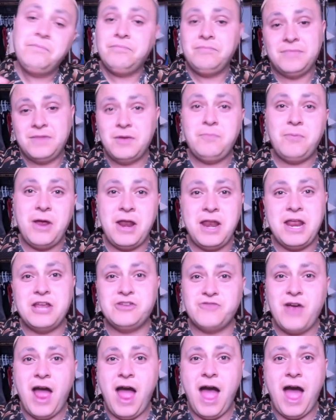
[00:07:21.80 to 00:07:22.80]
They're pretty
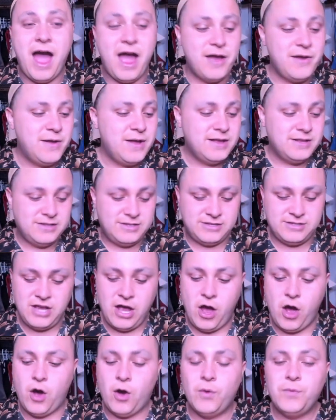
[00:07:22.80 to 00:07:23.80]
dry.
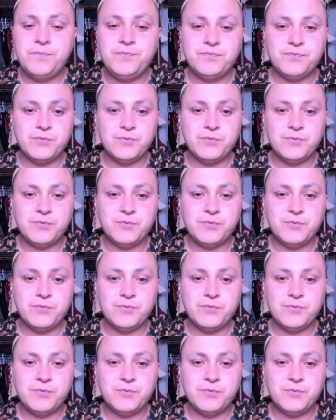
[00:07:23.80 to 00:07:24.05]
So